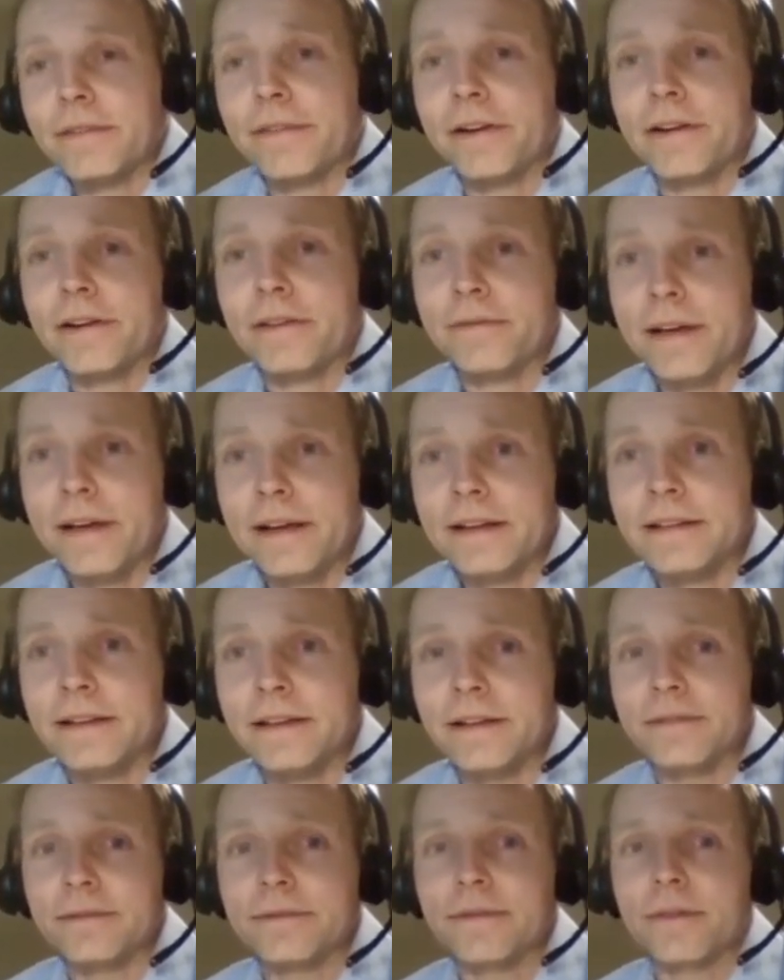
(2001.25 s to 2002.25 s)
very
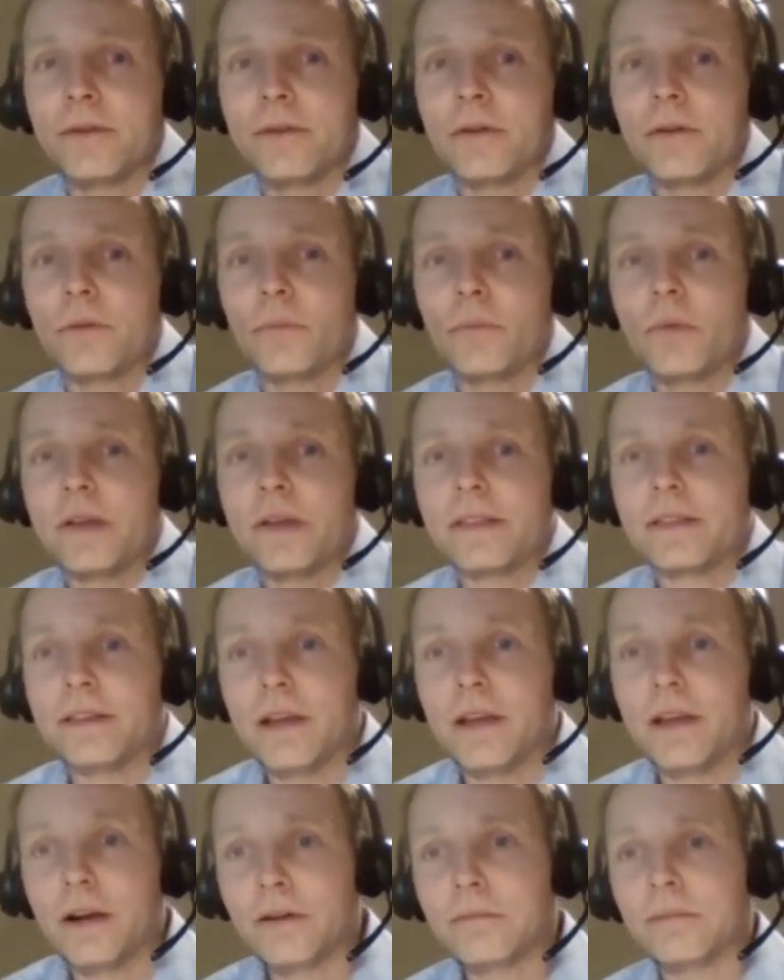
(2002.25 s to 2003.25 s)
effective with
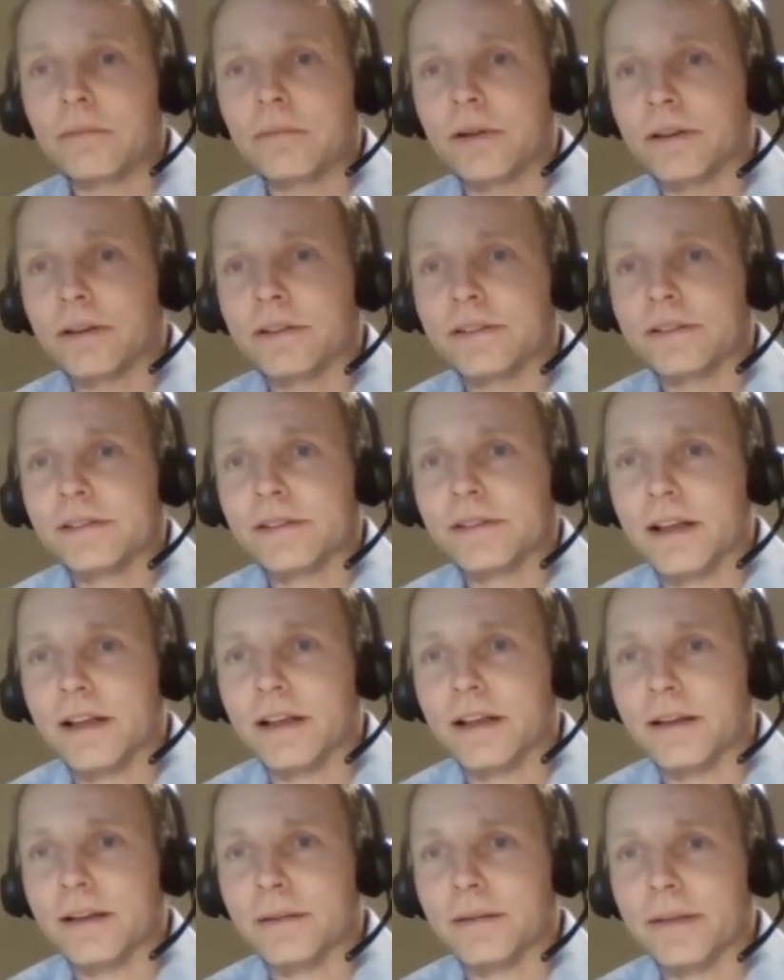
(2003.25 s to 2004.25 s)
young birds
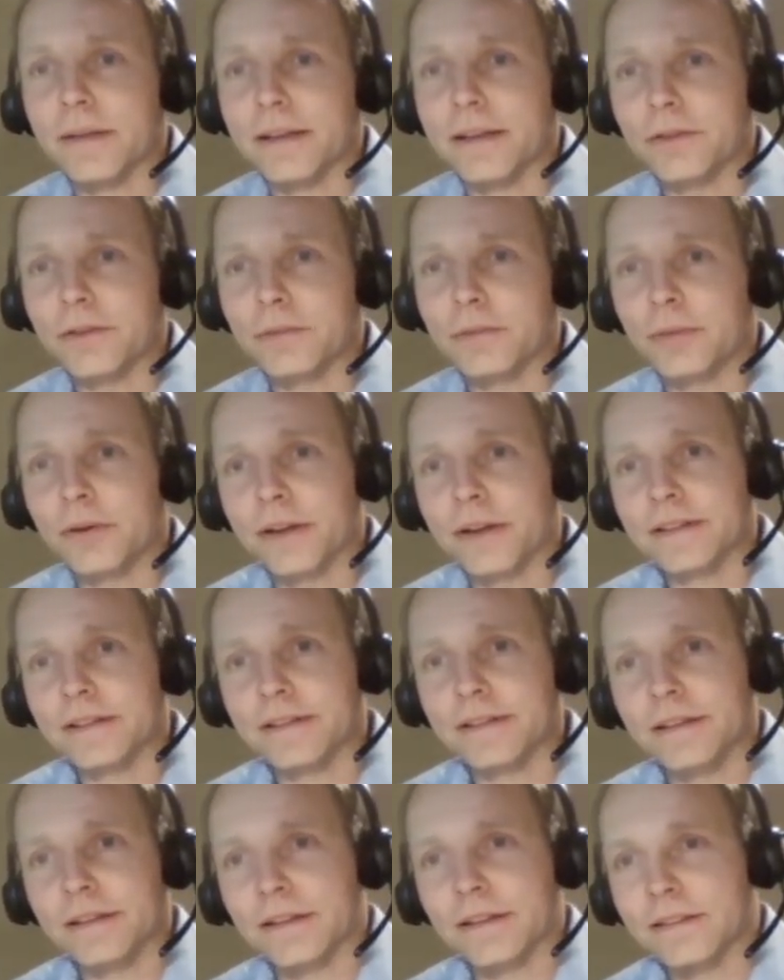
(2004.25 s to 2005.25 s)
if you put it
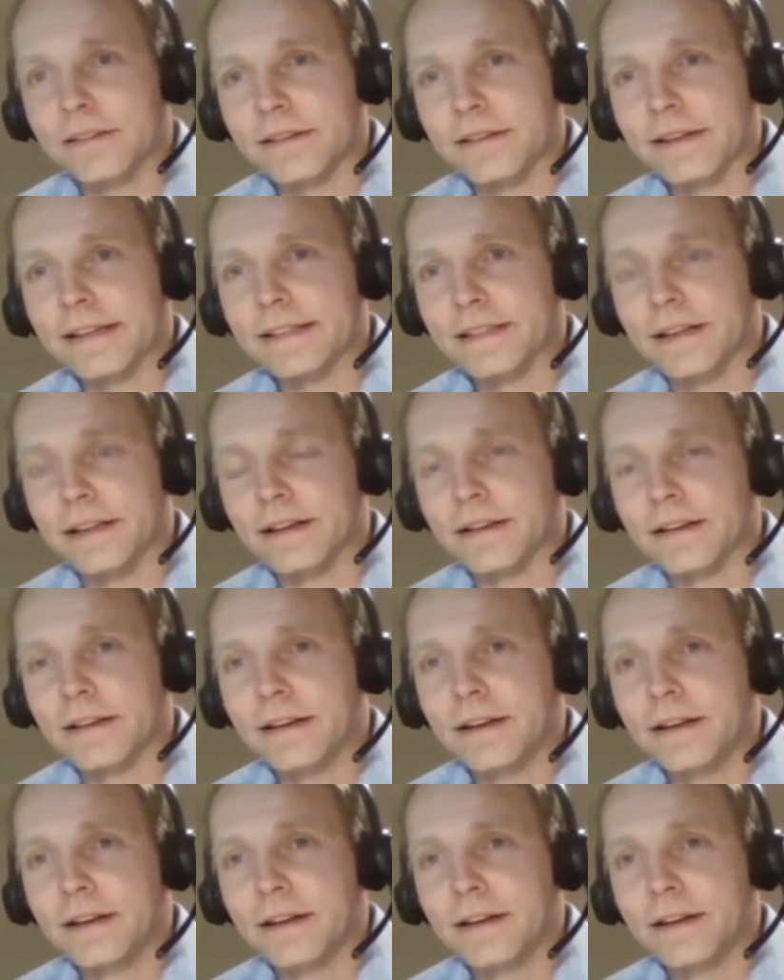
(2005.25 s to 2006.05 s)
into the litter,